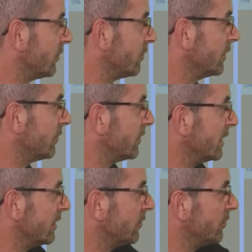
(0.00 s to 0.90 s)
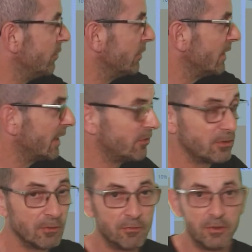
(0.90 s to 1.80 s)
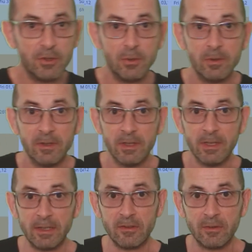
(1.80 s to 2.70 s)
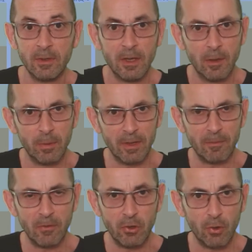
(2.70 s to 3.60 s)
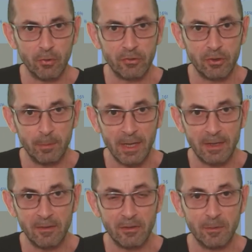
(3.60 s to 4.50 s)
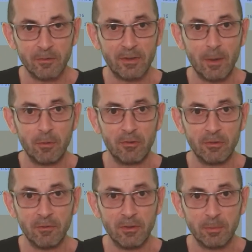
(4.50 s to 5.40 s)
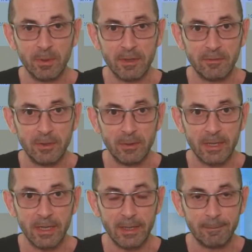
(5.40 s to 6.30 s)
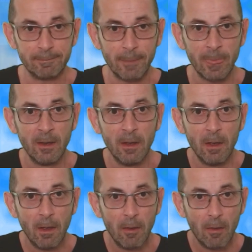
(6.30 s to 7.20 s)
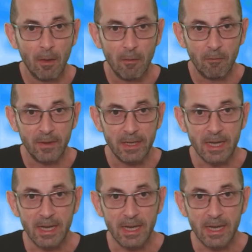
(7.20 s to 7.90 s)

to 15s through the last few days. But not too bad in terms of temperatures for this part of the UK. The